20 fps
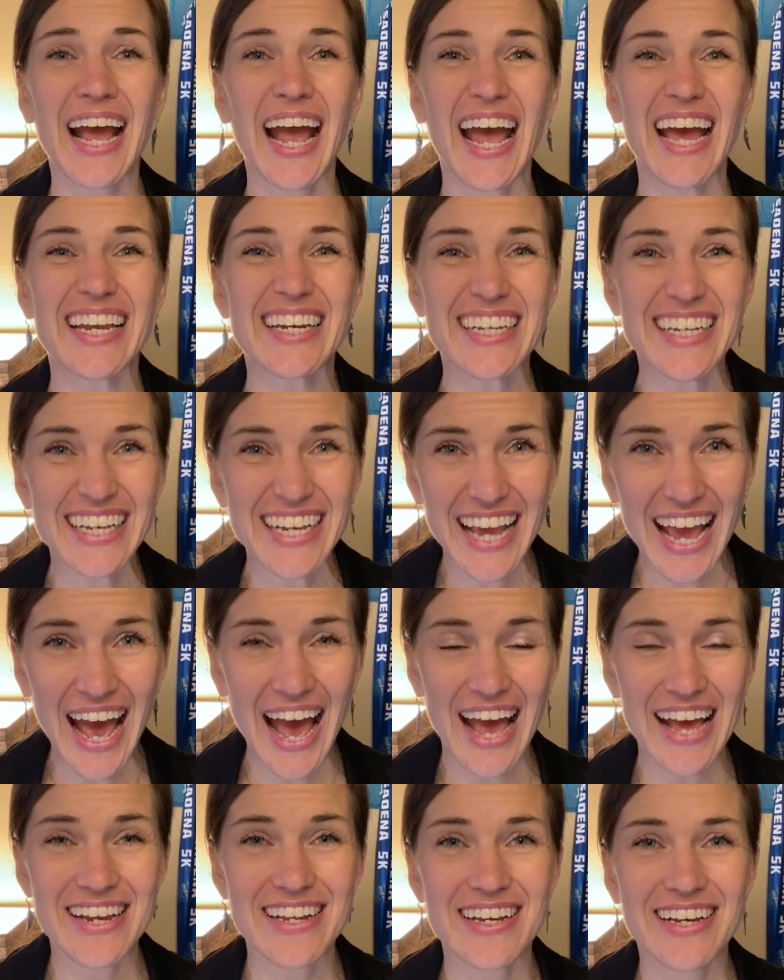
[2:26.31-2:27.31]
And
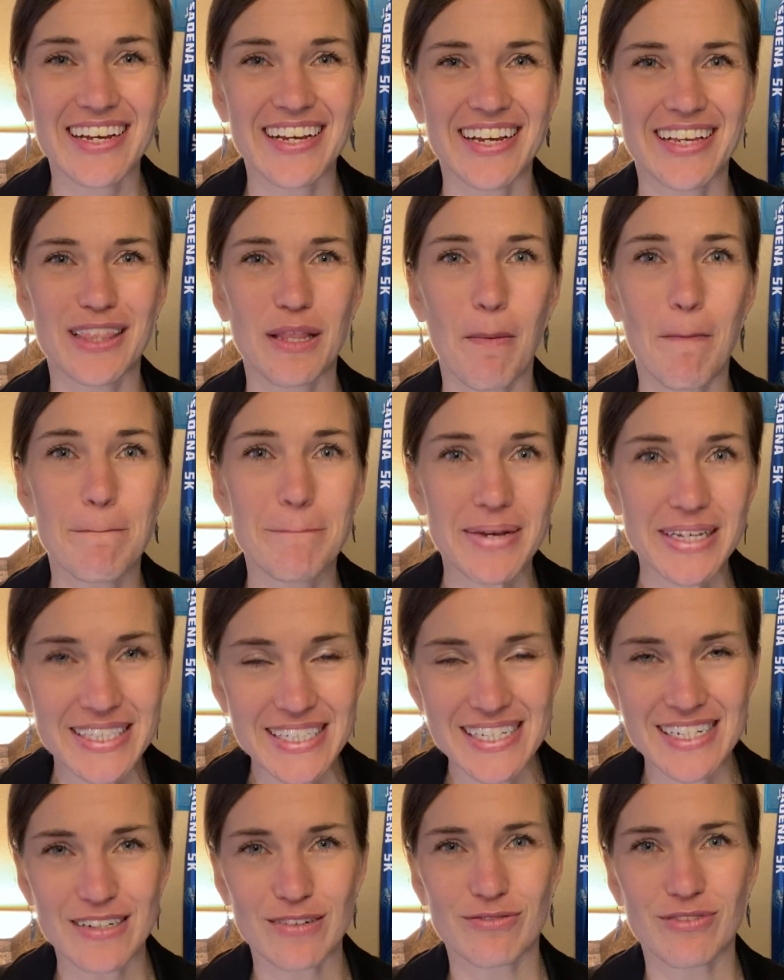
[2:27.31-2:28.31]
yet, in the
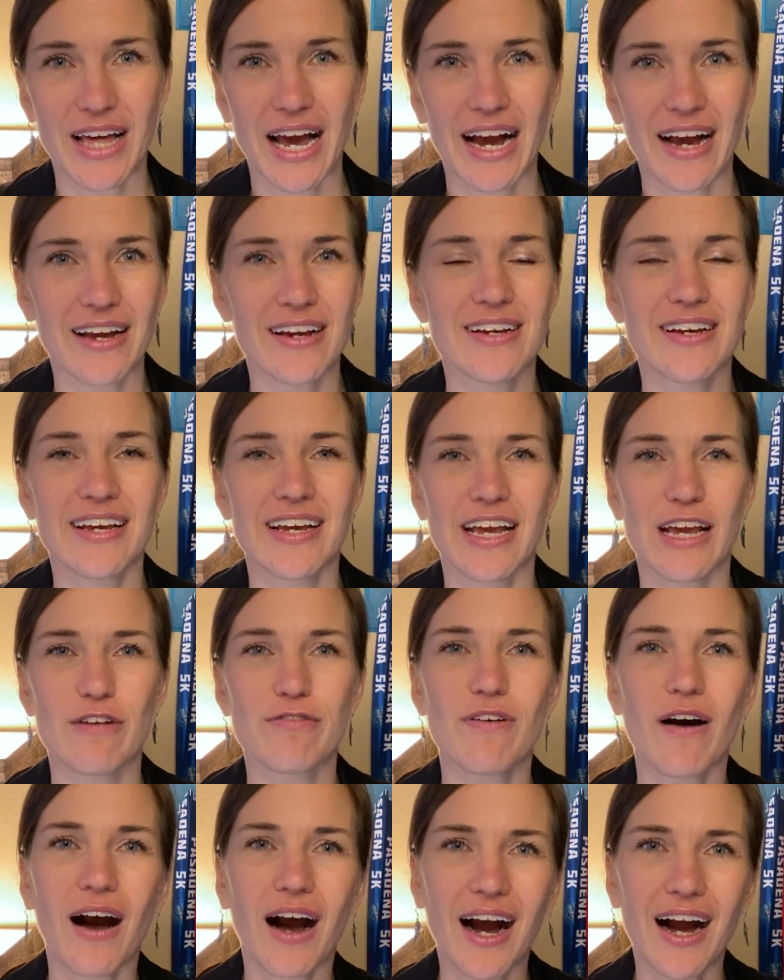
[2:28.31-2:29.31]
midst of that,
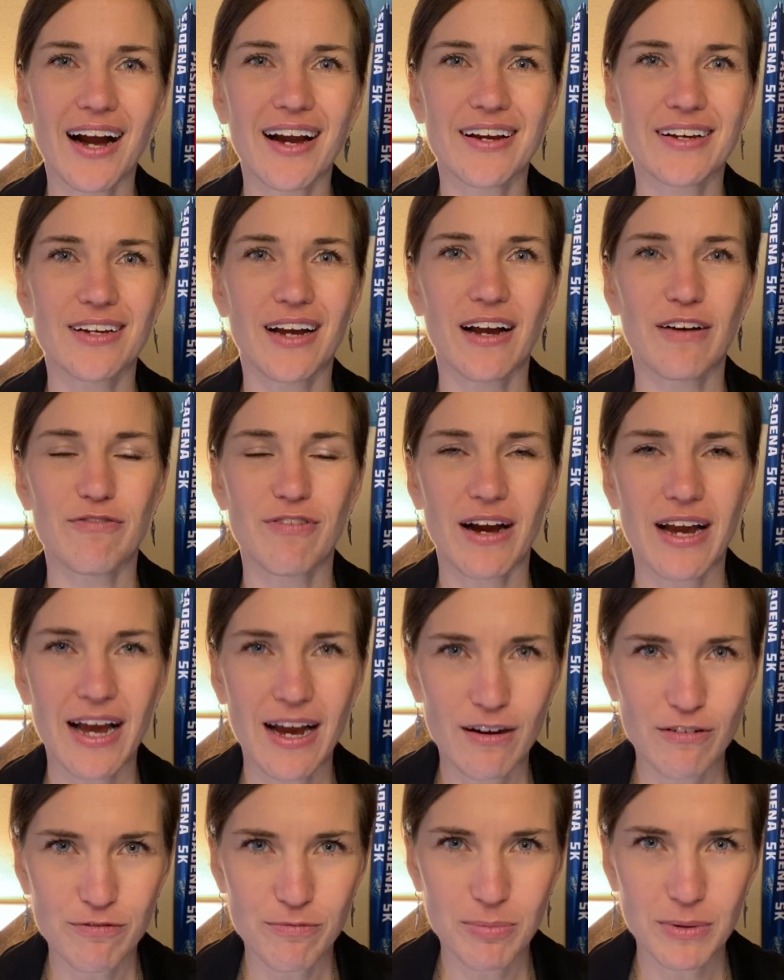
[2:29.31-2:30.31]
if I
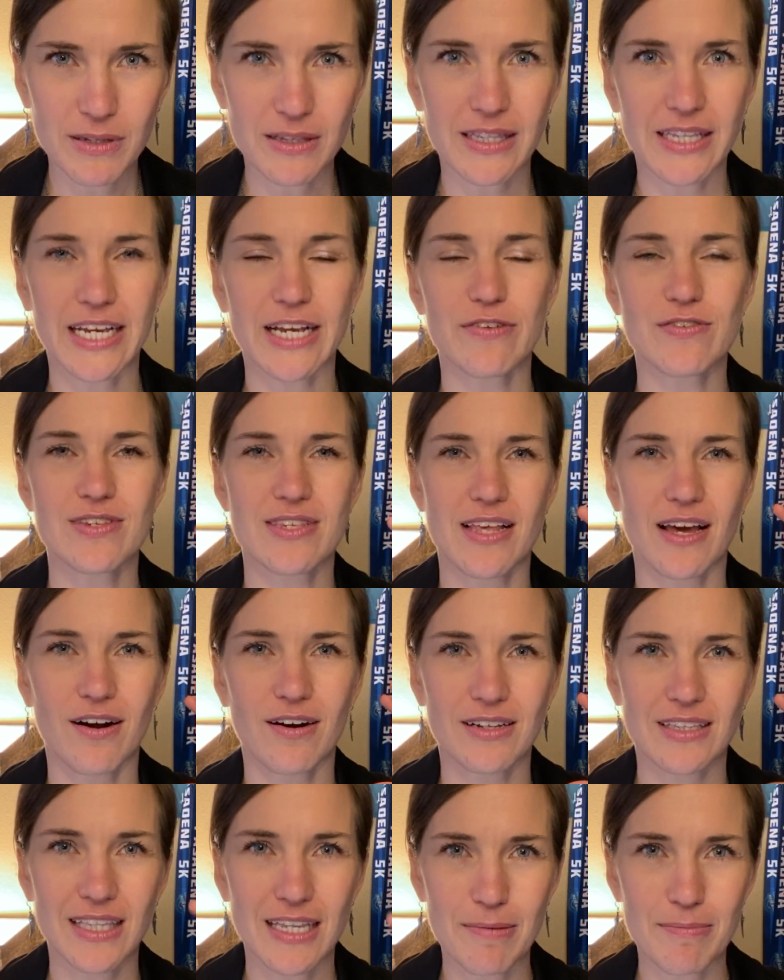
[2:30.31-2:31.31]
have beliefs that
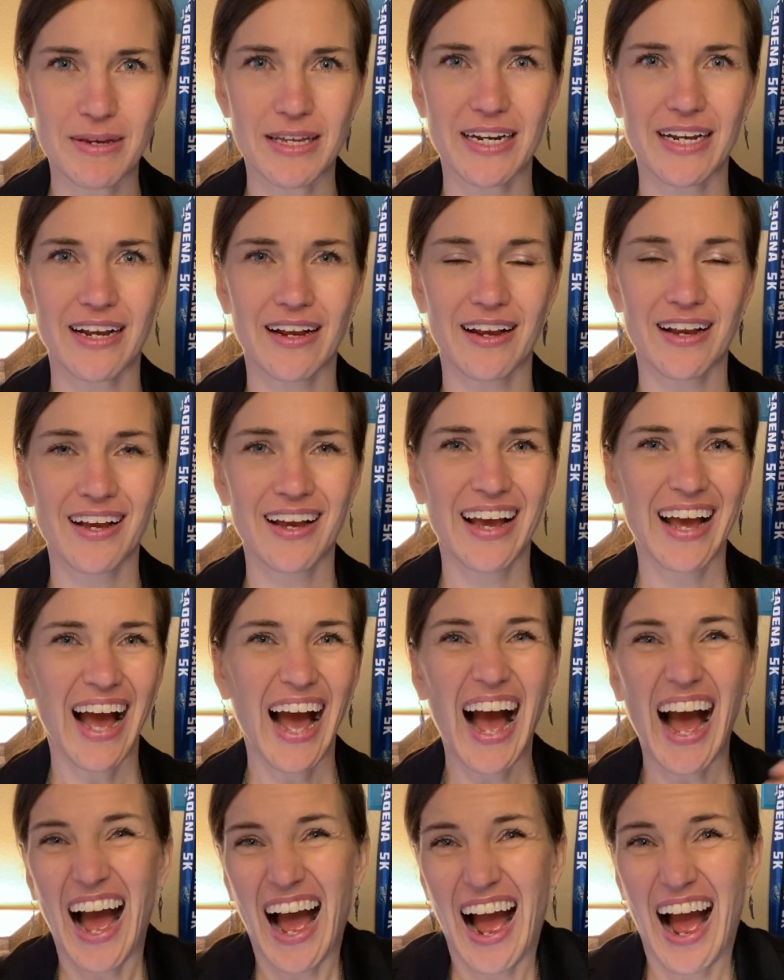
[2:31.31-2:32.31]
are limiting,
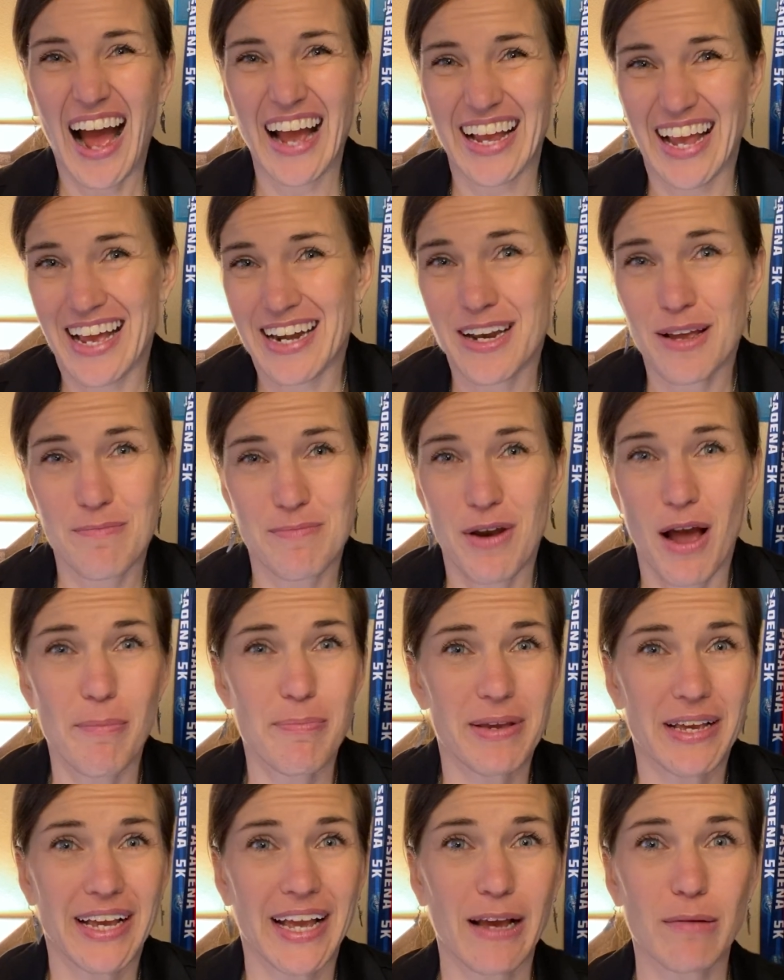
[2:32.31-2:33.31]
I end up not
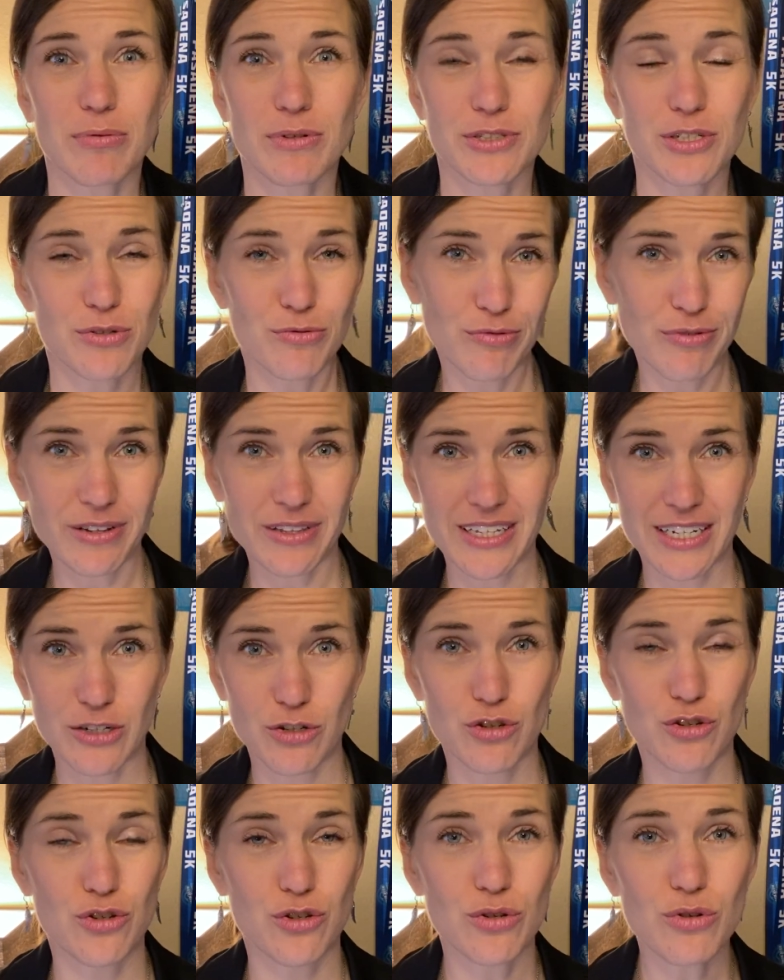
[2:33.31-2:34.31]
being able to really
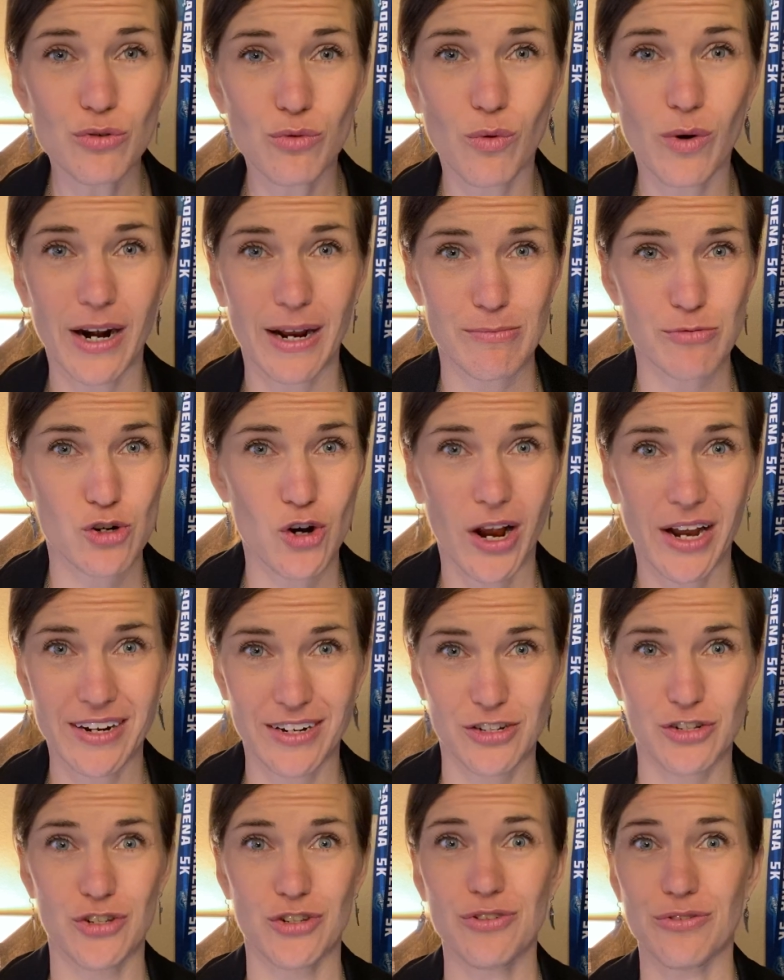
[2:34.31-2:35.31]
do what I'm trying
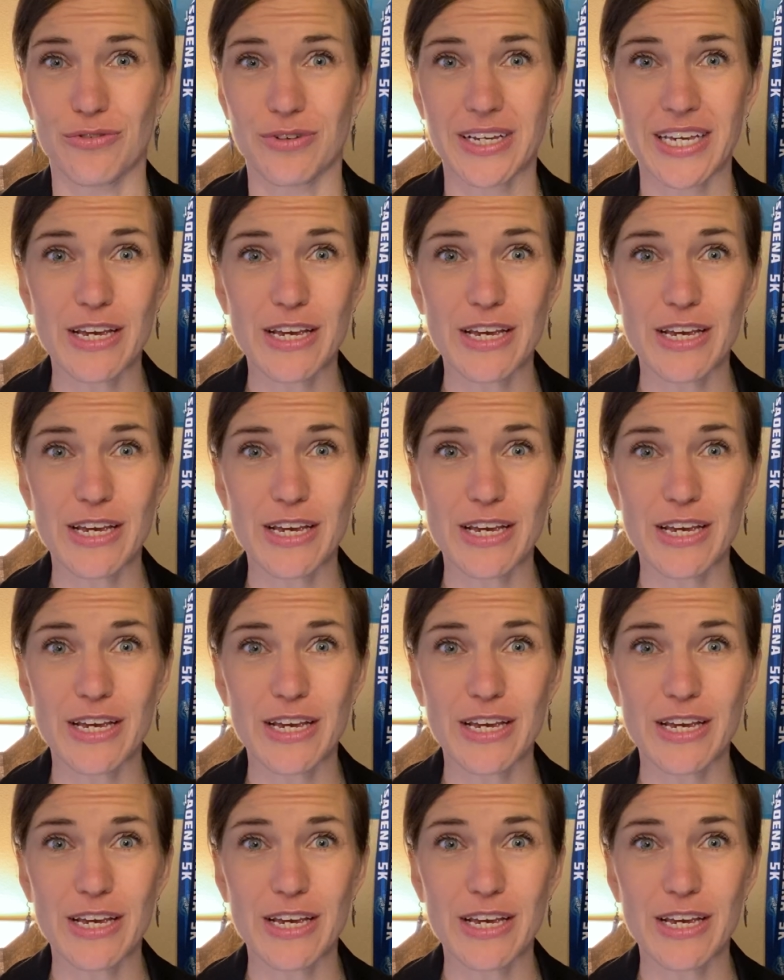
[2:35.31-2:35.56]
to do.